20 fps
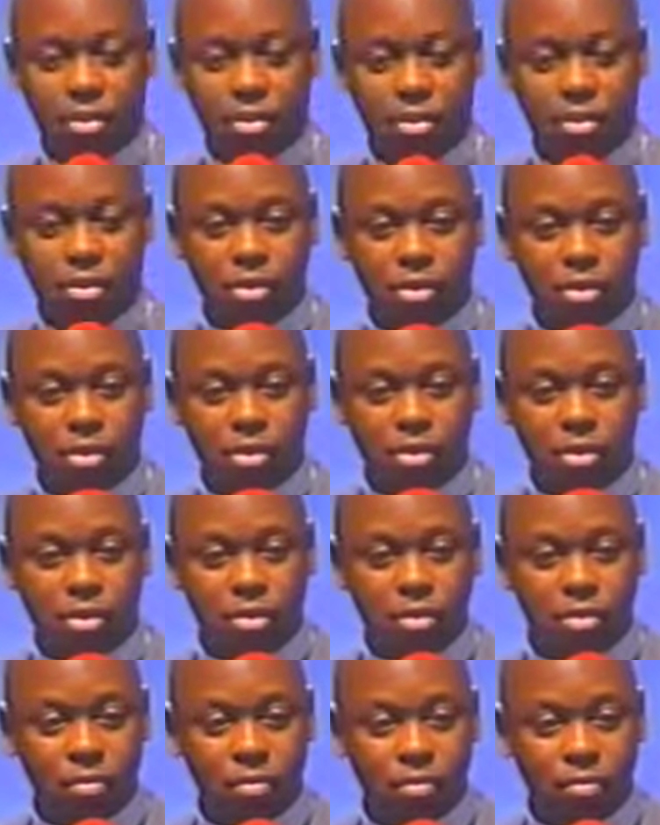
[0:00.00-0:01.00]

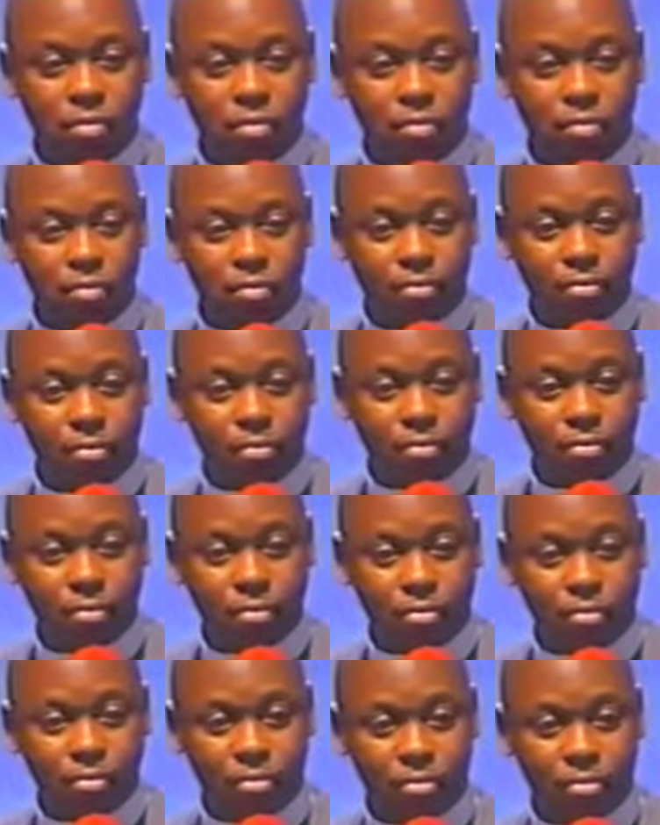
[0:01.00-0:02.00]

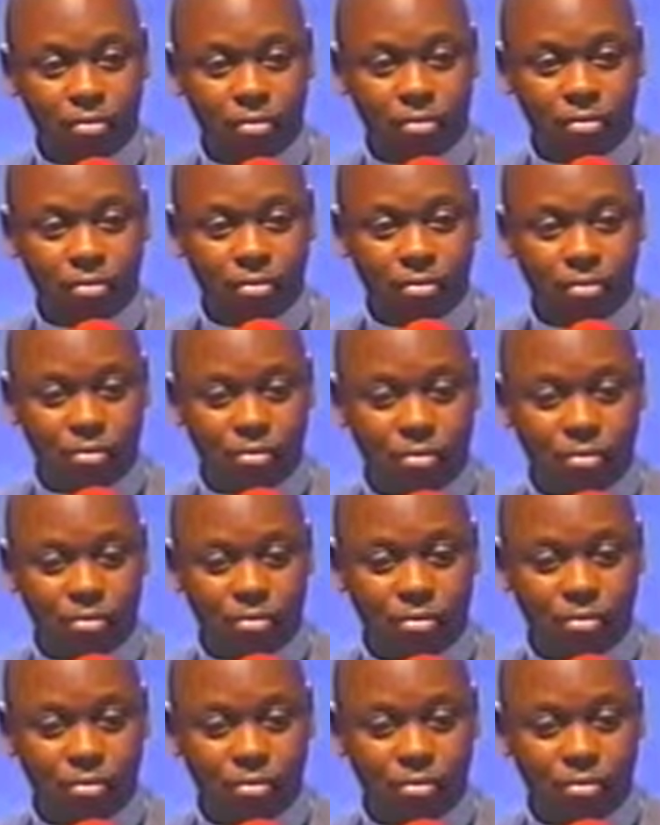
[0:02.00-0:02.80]
(no one is talking)